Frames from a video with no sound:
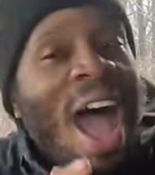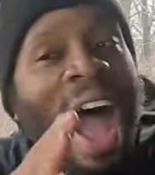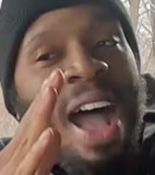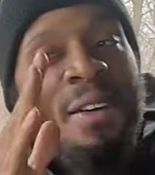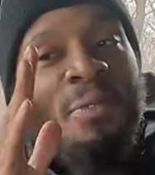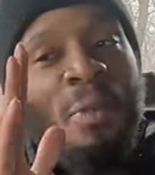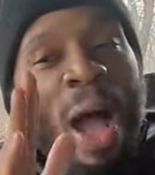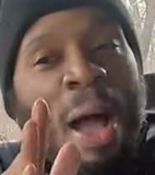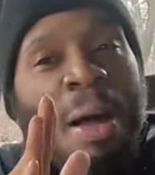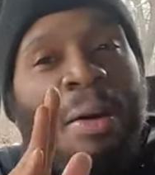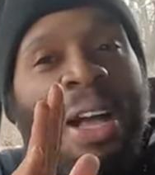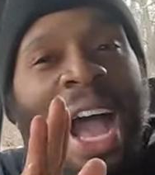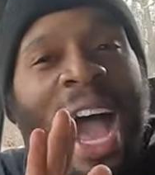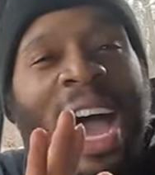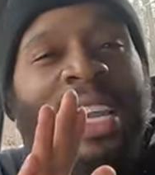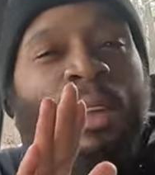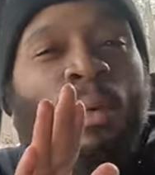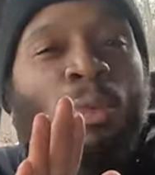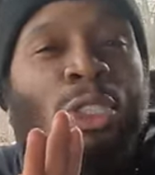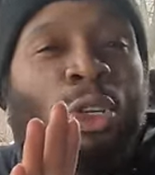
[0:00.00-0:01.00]
I, I
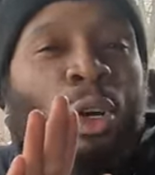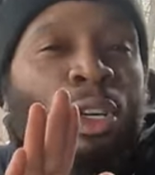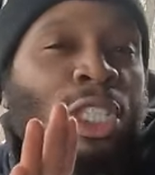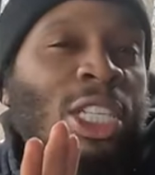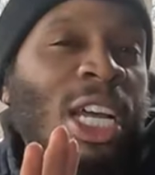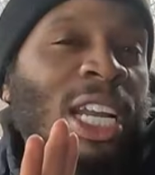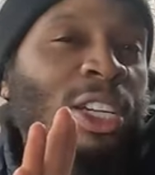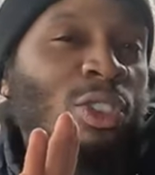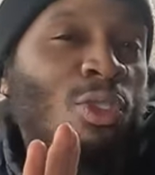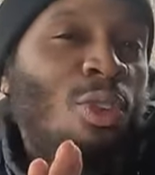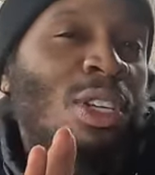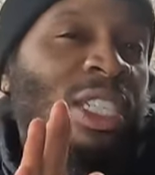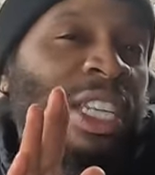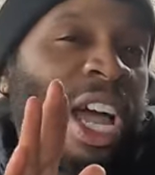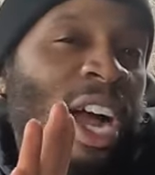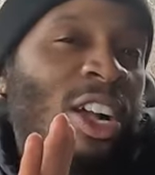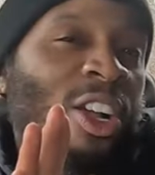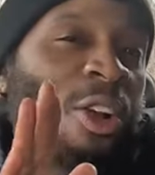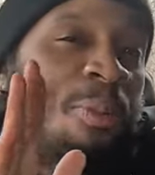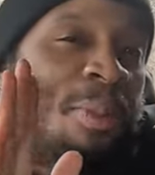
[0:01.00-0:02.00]
kind of was going to try to do a
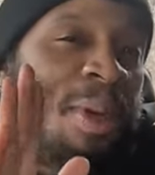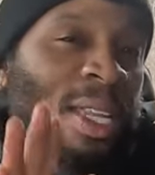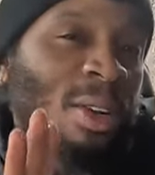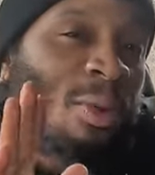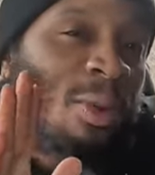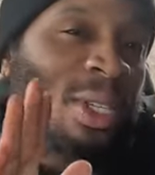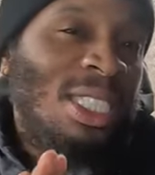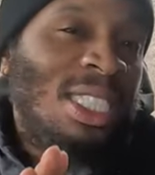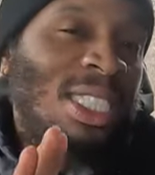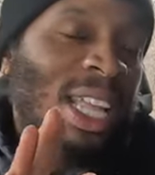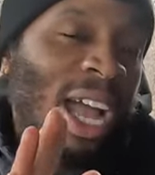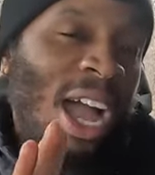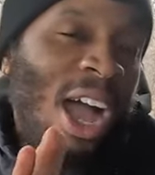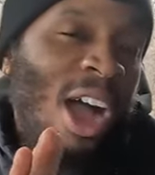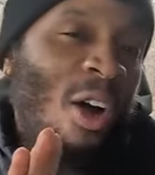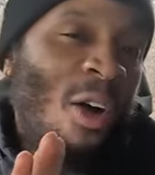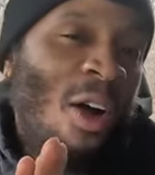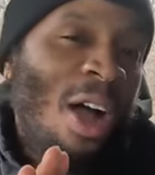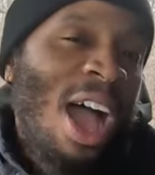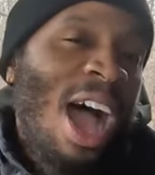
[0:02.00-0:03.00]
documentary
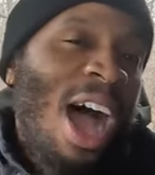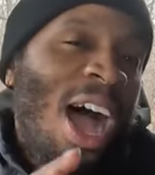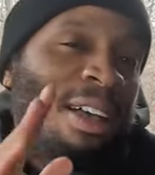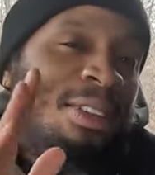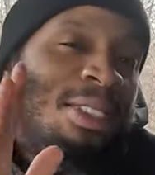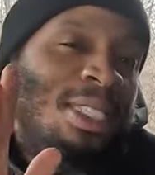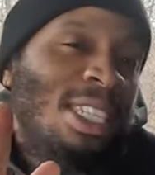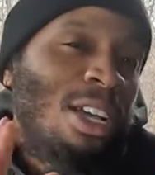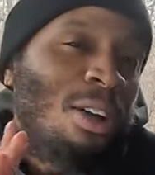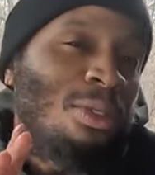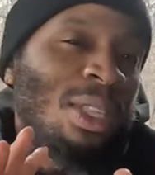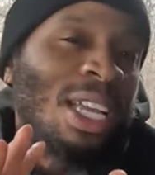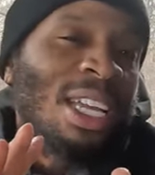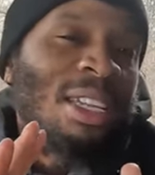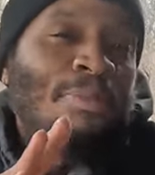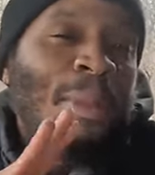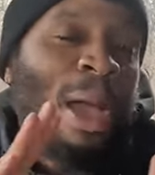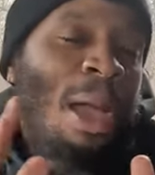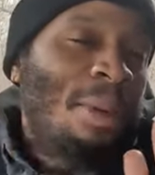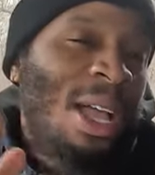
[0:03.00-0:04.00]
style. I'm still
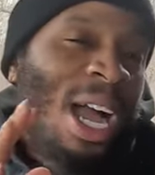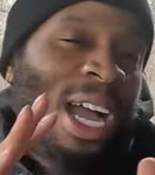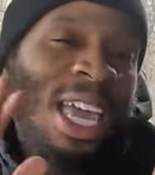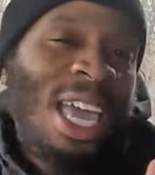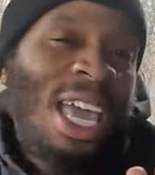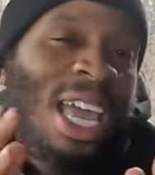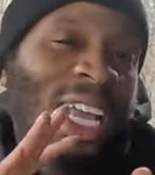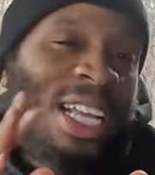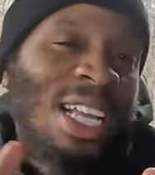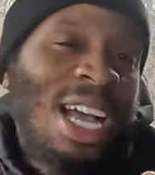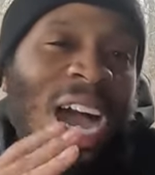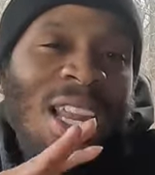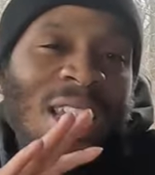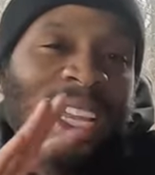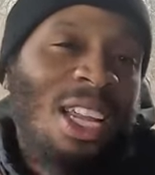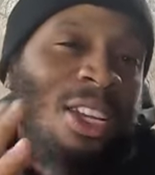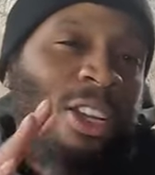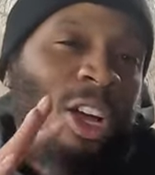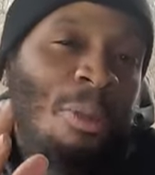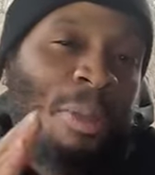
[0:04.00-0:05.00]
thinking maybe I can
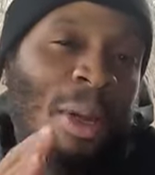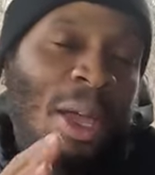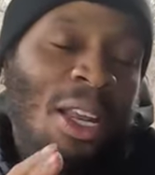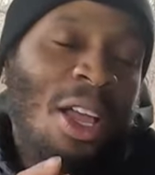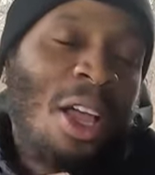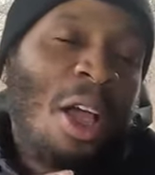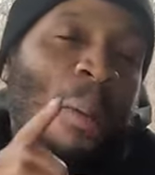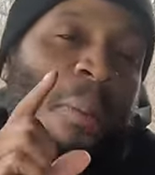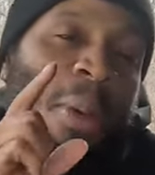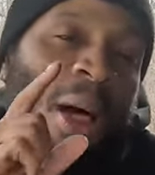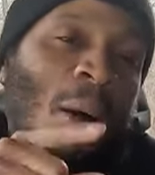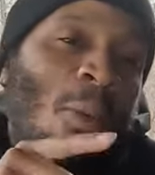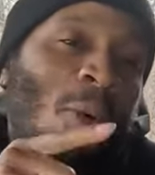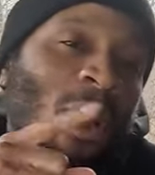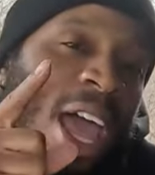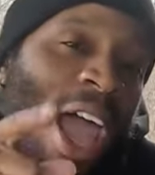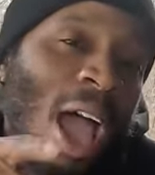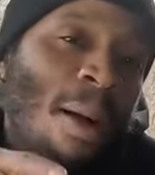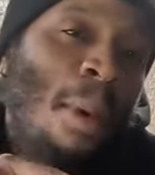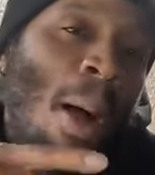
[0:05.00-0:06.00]
kind of a little bit, but I
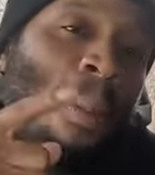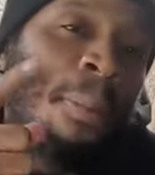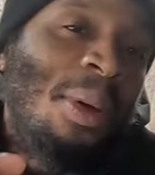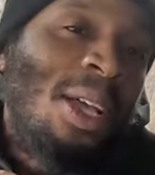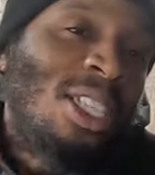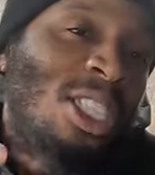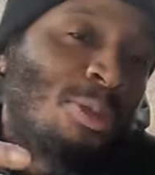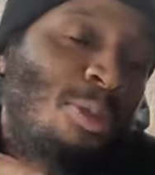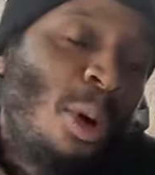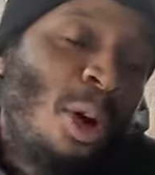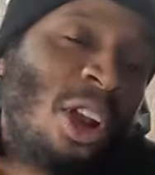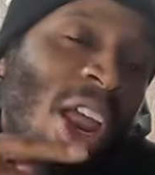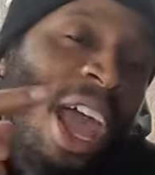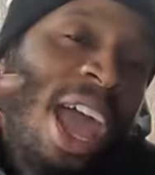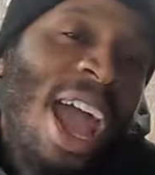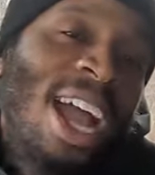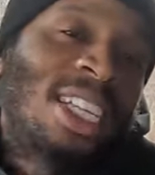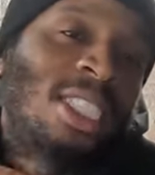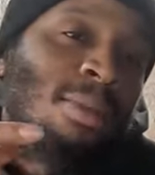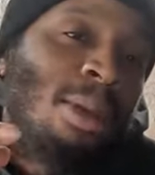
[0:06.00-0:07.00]
want to have my business partner
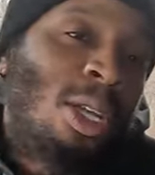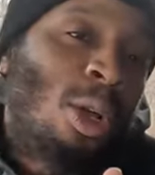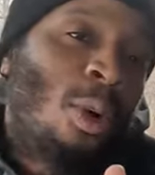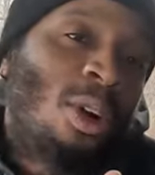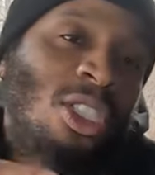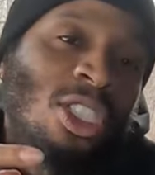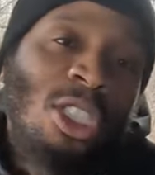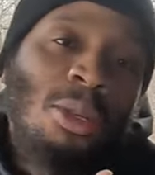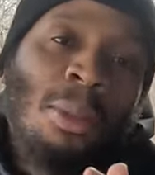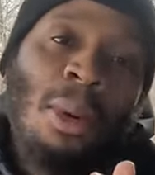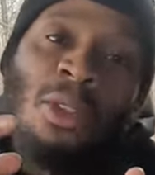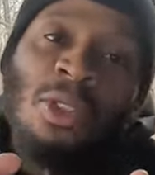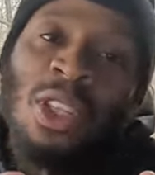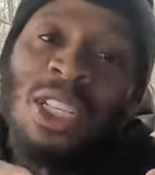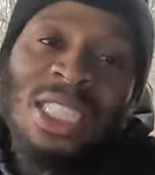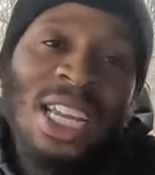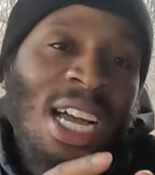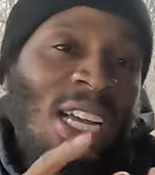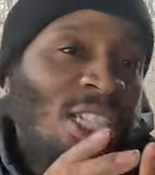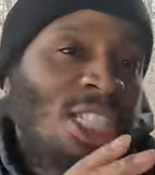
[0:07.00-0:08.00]
ask me questions about
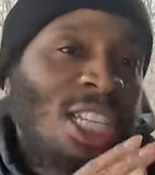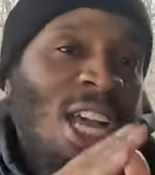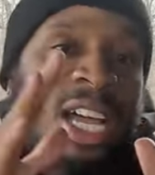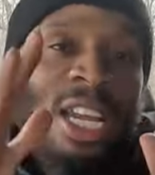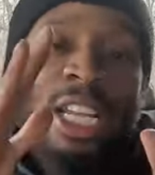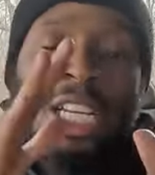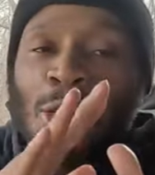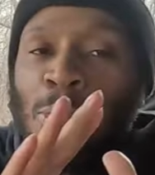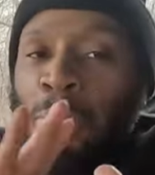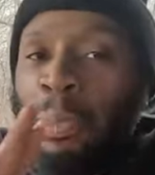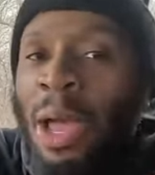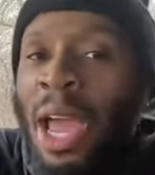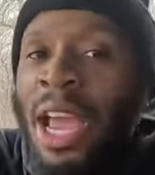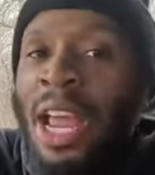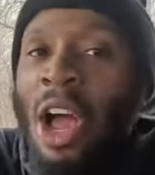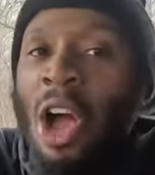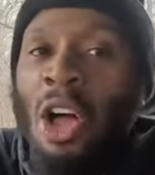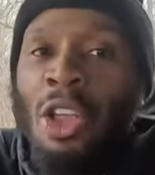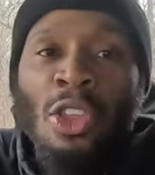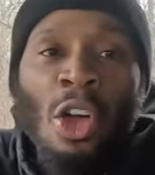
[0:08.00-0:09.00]
this and I can just kind of
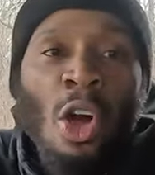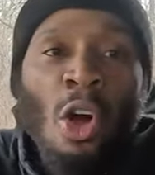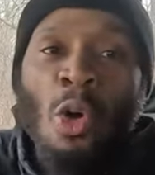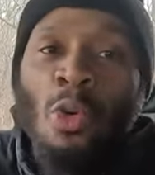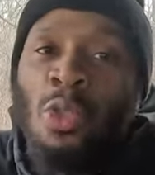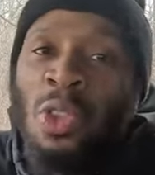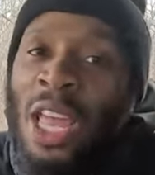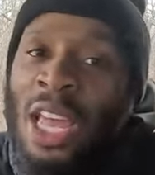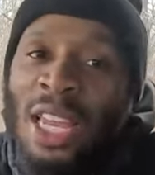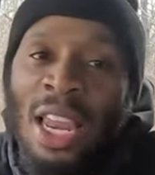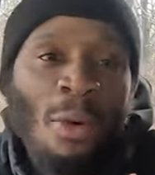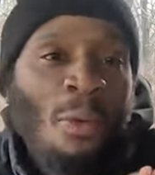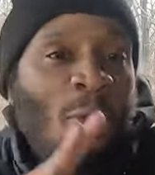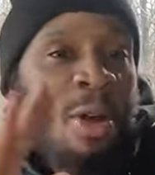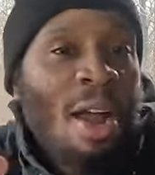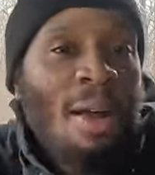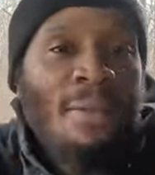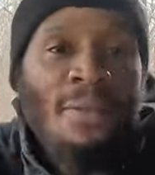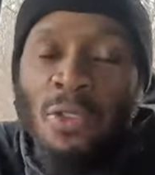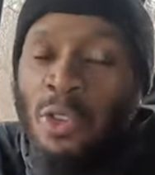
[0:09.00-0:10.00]
explain the whole thing, like
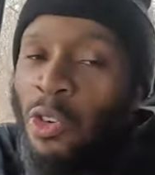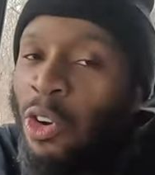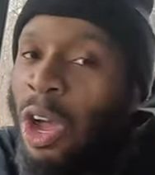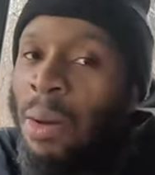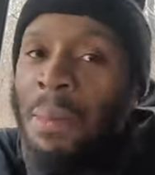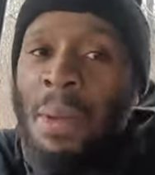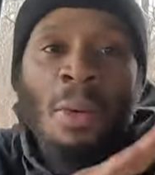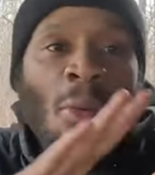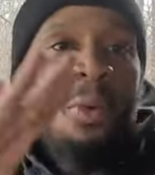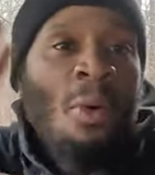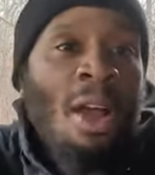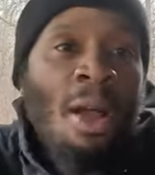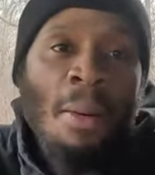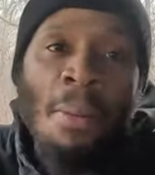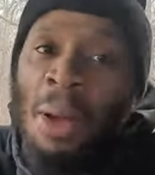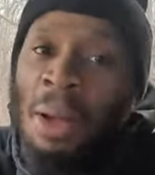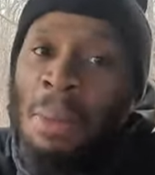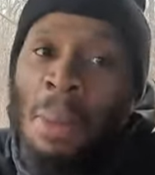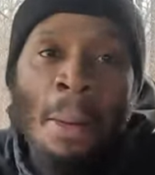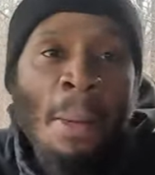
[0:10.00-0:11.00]
where I'm from and where
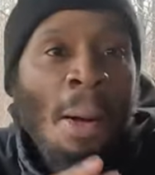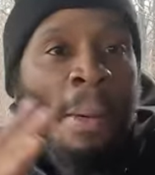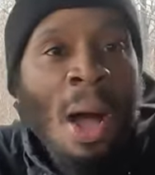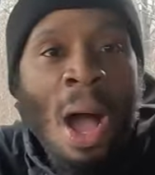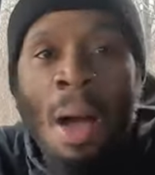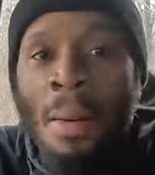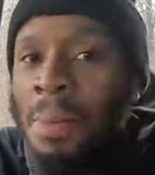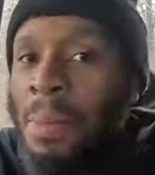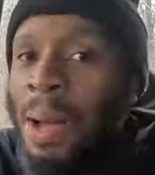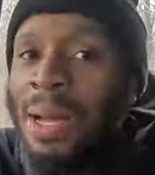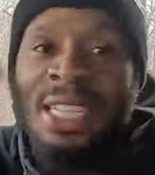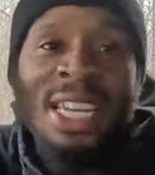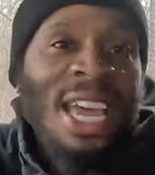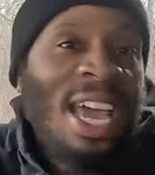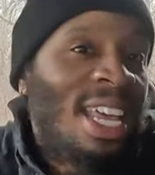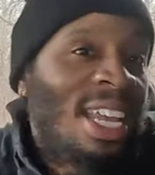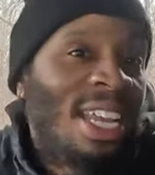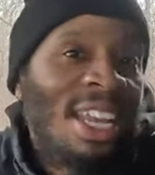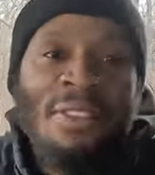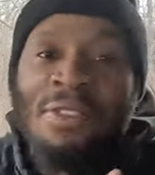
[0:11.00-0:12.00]
I'm, and my mom and my
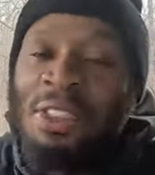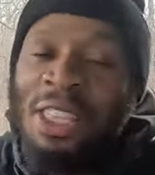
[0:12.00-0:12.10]
dad and